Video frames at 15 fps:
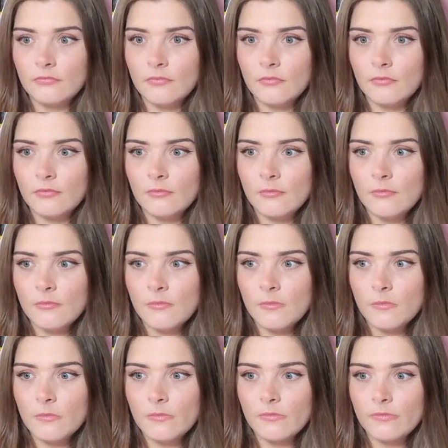
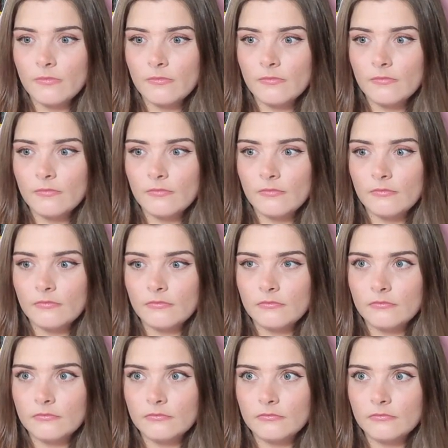
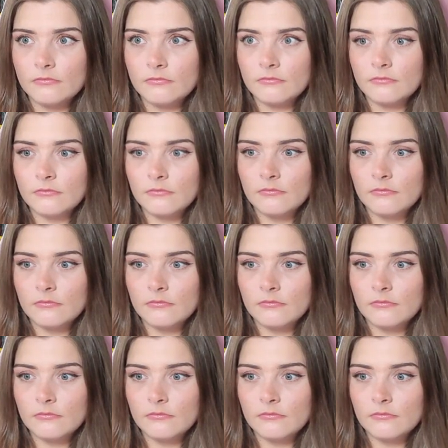Nothing is said.